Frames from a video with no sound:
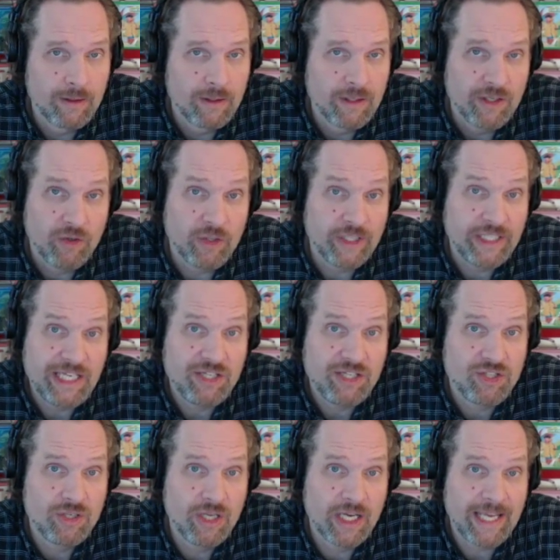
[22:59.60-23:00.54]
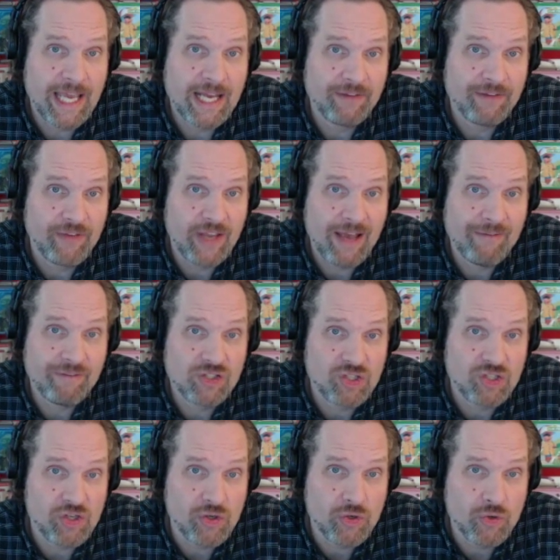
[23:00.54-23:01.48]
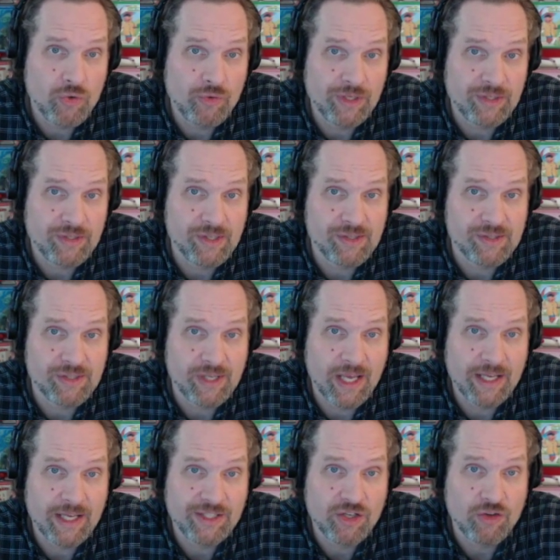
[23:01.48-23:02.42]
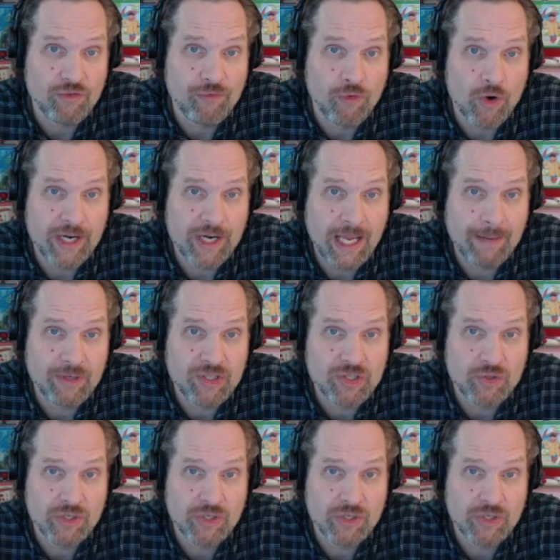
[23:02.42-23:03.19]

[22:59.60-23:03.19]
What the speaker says: You only need, again, if you have 2, this is deal 4 damage to